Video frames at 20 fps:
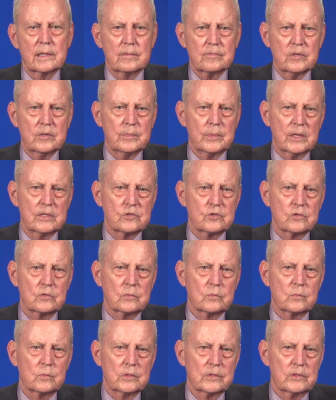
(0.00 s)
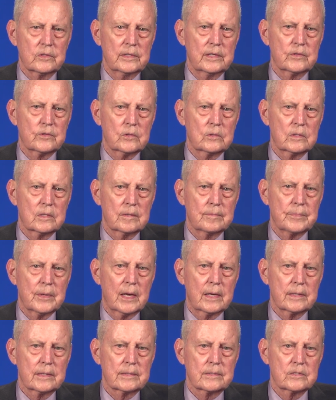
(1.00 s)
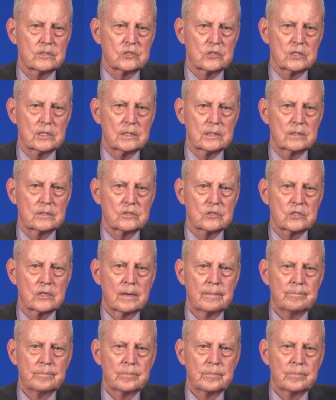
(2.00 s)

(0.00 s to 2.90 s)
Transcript: every patient with lethal hepatic disease.